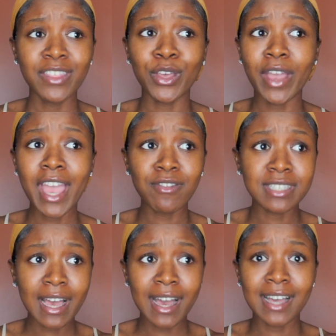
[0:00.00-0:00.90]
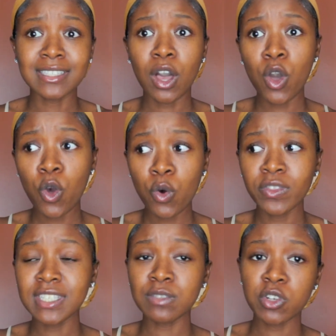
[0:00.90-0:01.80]
they'll advertise,
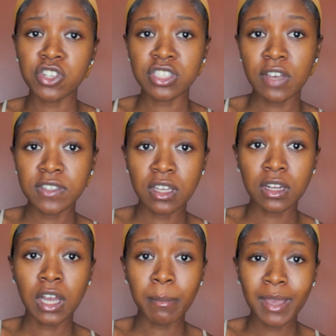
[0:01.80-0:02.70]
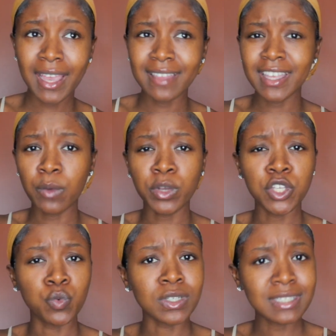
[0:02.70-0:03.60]
oh, this is what your stuff is gonna come in, and then when
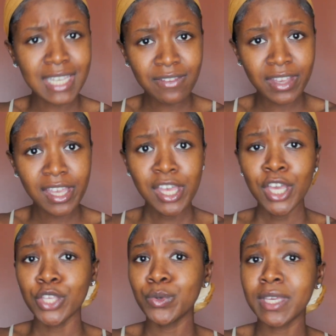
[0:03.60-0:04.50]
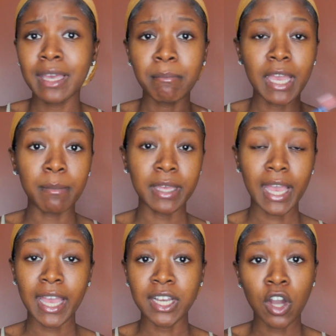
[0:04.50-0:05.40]
you receive it, you get
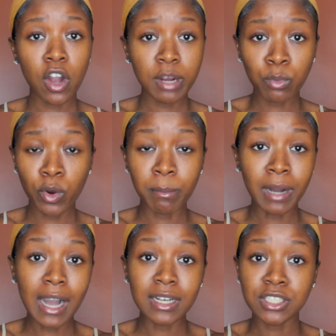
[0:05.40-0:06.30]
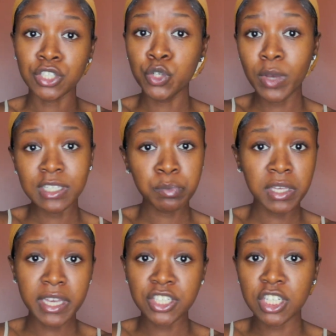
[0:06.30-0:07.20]
maybe a cardboard box,
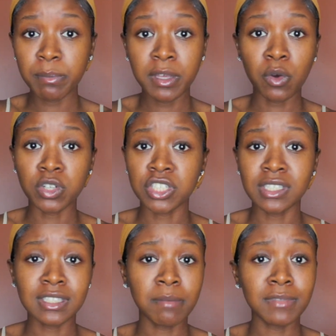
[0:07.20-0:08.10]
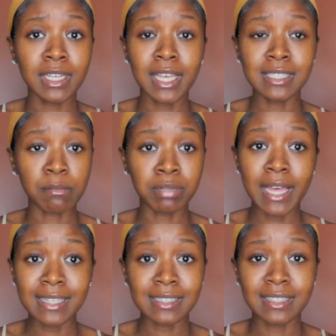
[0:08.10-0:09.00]
USPS shipping, or just something in some
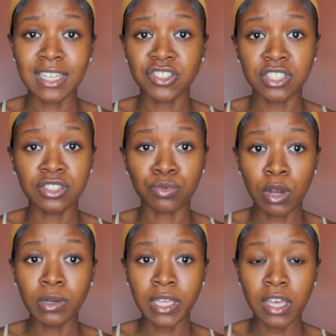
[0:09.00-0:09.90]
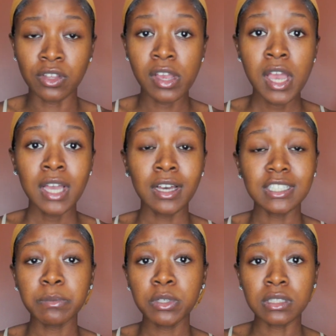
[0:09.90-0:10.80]
plastic that's just thrown together.
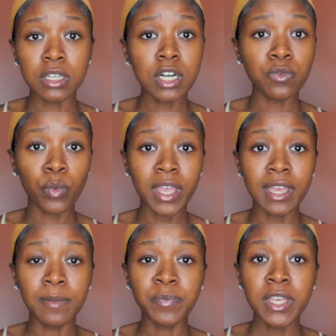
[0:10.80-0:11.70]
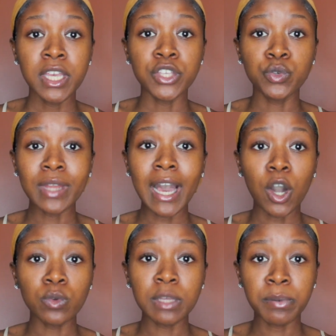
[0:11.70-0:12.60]
Customers love when you
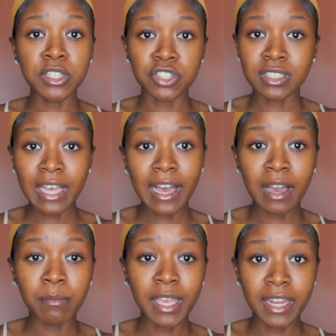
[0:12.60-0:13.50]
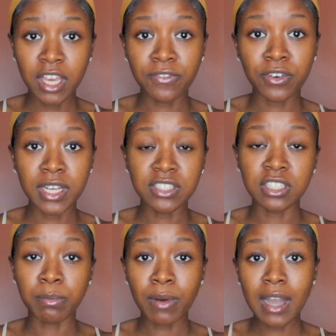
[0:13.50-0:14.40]
not only put your time and effort
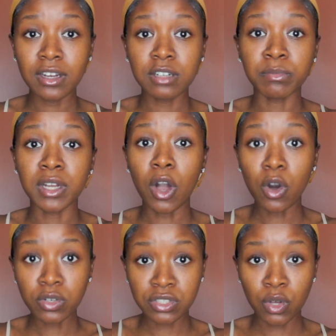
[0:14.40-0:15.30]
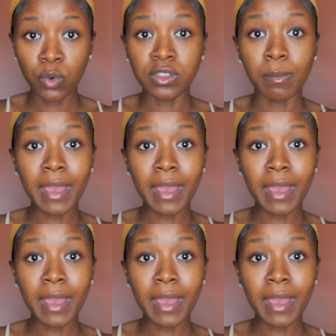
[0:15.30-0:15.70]
into the product, but also the